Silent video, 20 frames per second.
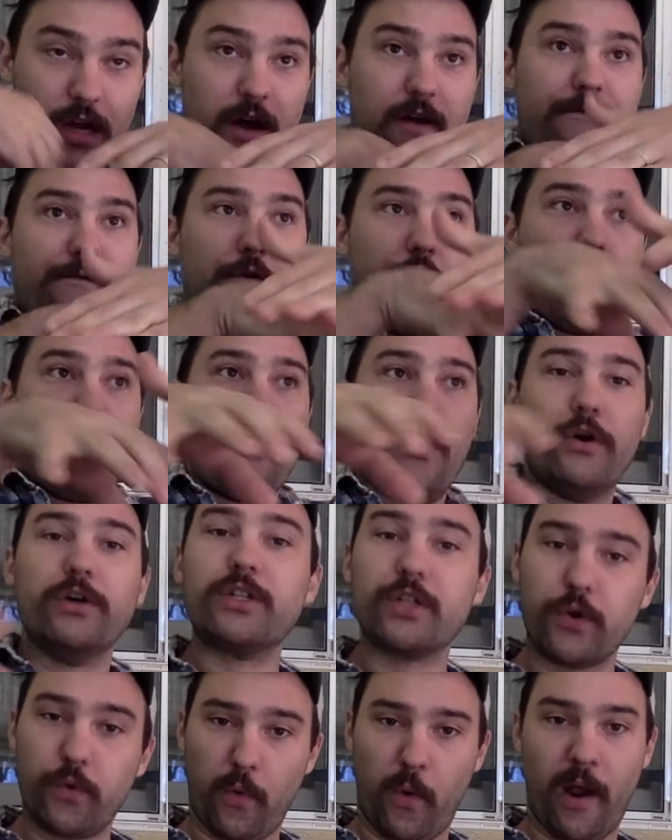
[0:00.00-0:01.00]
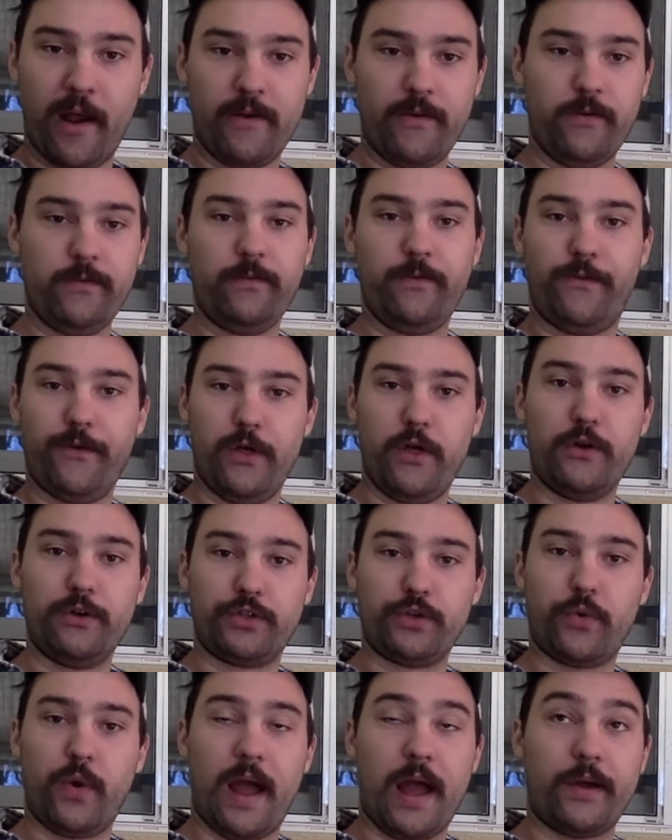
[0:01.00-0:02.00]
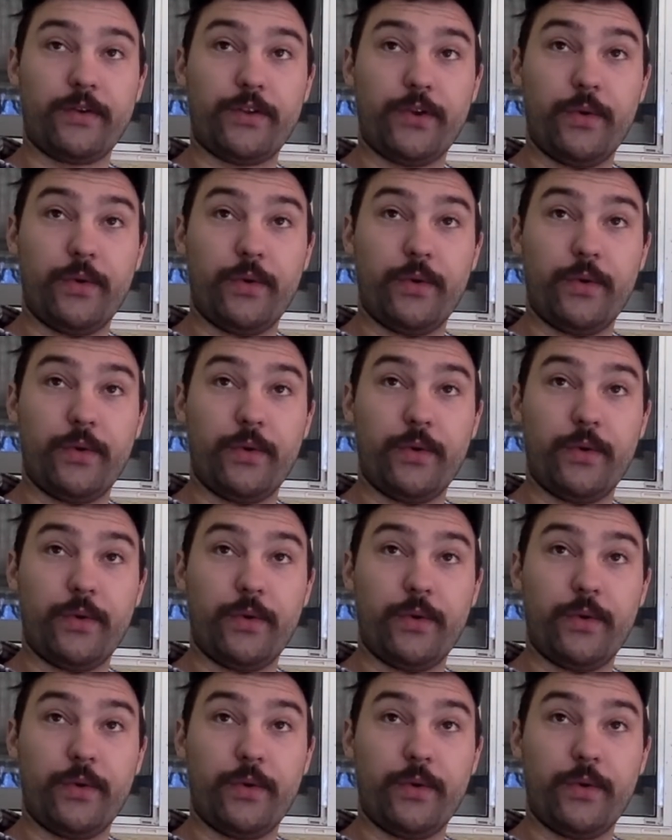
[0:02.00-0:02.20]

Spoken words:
for those around you?